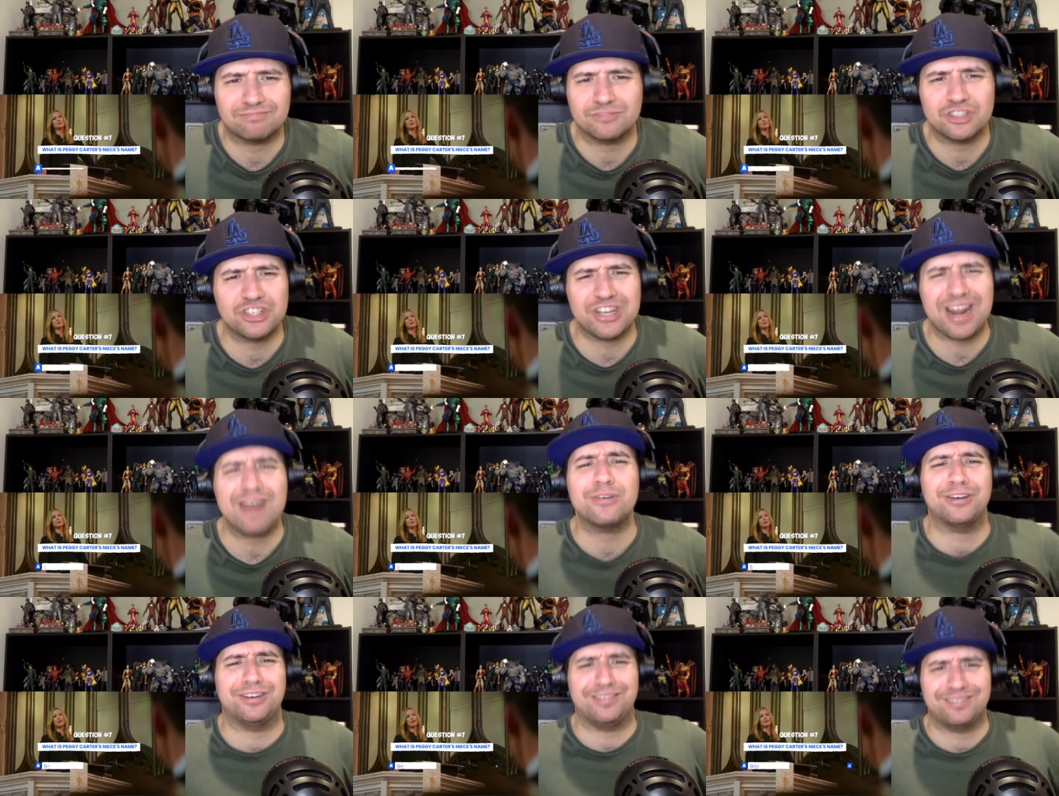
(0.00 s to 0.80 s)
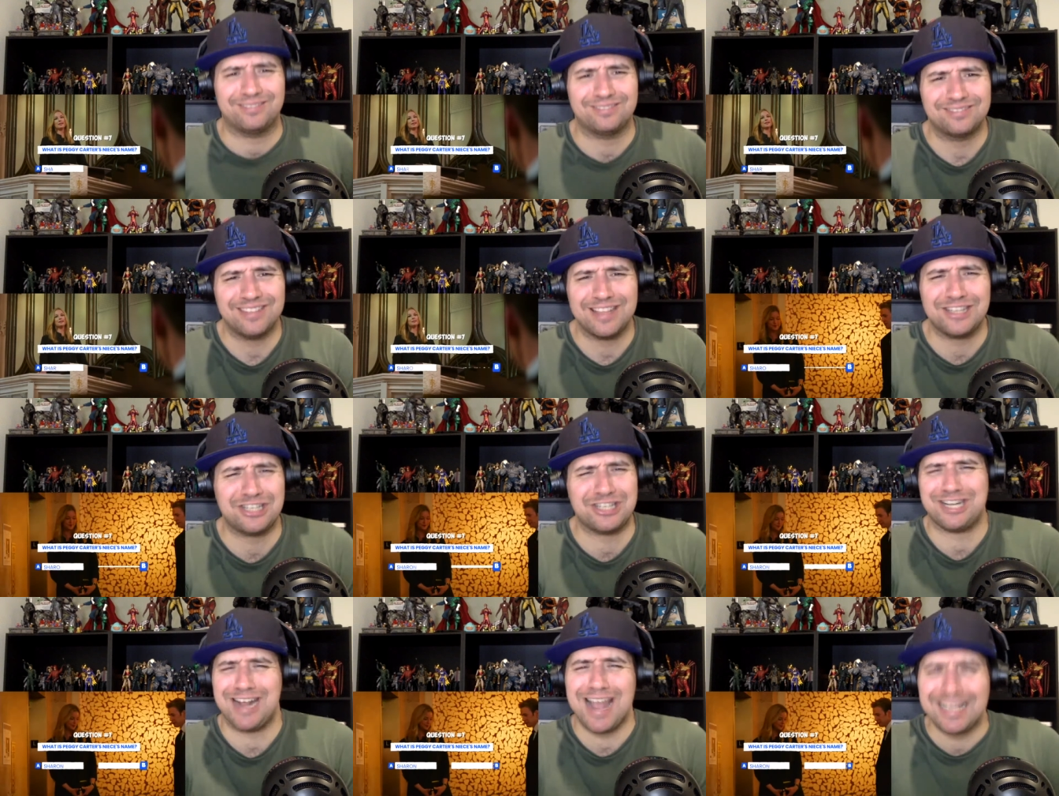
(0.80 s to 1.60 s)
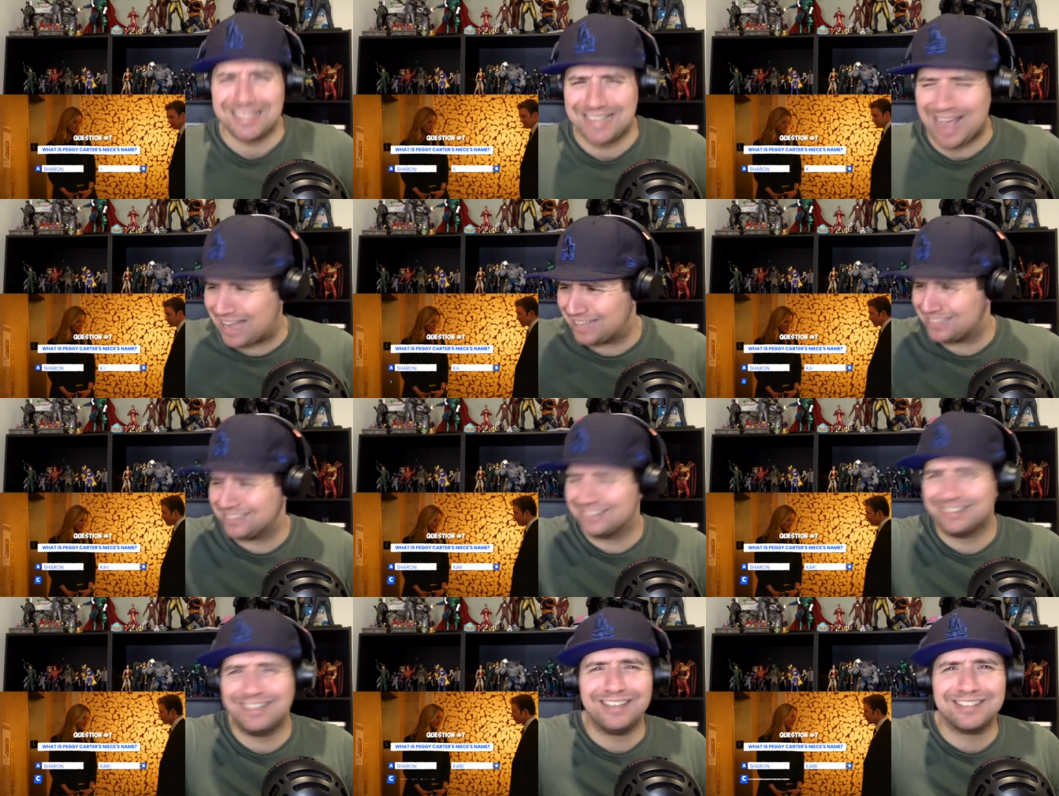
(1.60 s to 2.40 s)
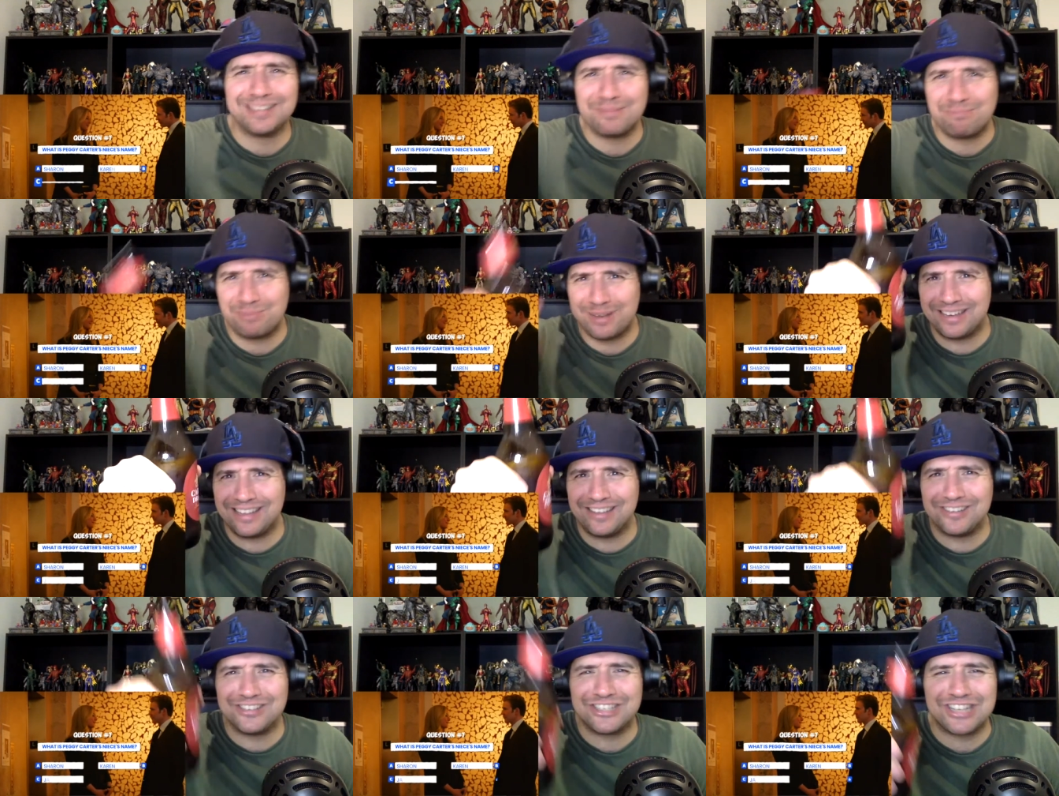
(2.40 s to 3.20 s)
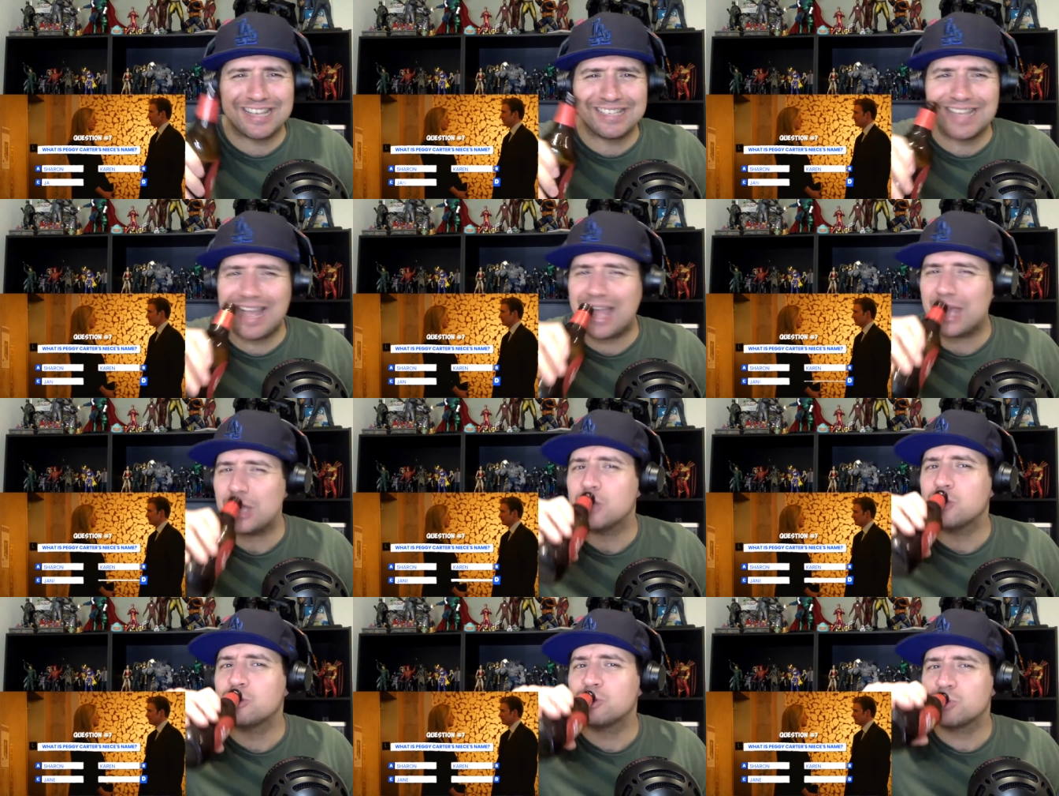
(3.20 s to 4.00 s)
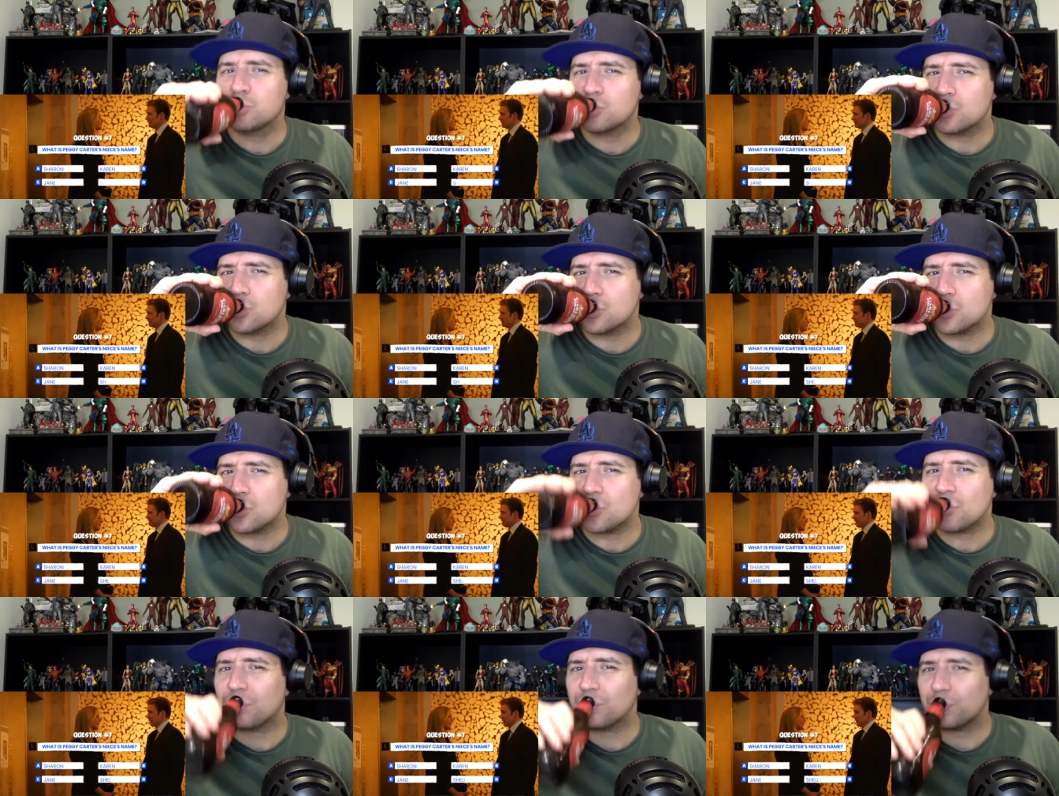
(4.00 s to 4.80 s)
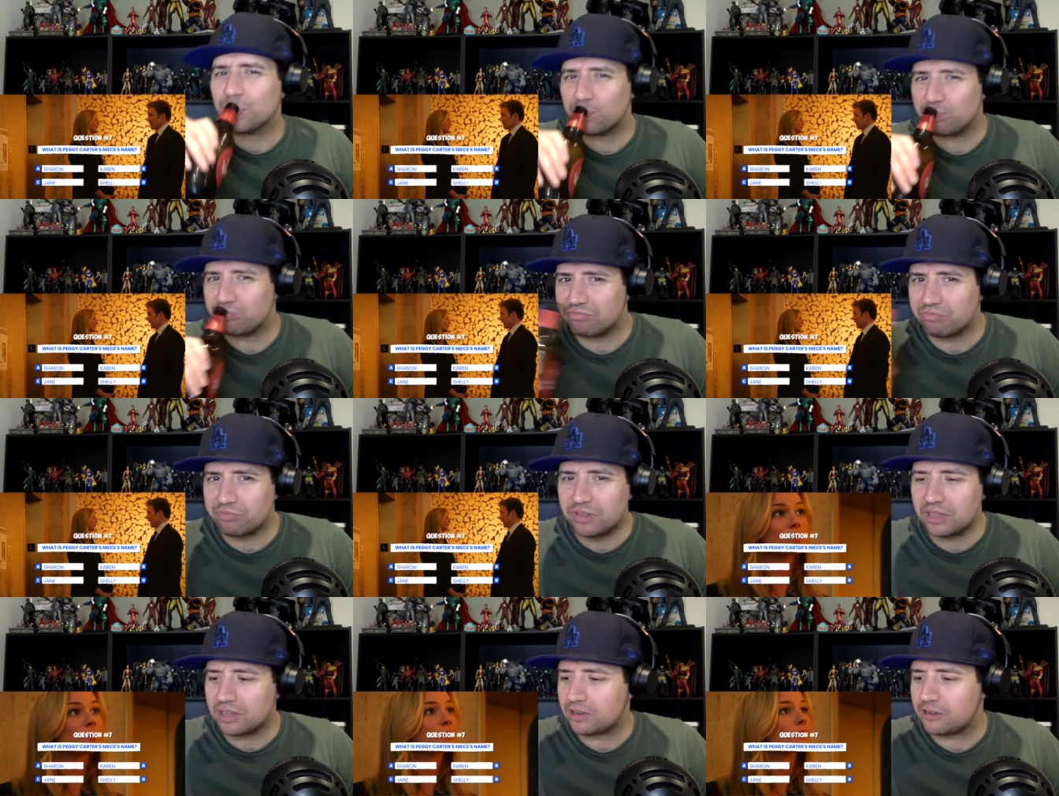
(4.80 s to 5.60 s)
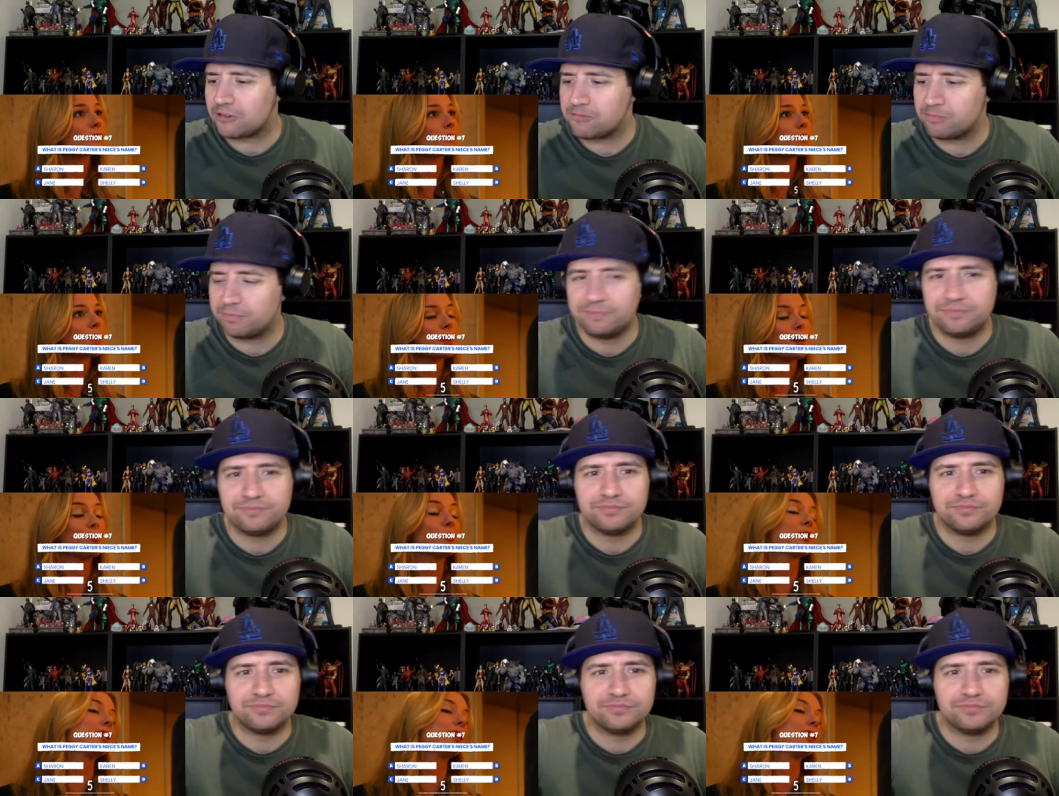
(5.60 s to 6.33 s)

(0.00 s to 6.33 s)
Sharon. Is it A, Sharon? Shazza. He's B, a BD Karen, Shazza? C, Jane. D, Shelly.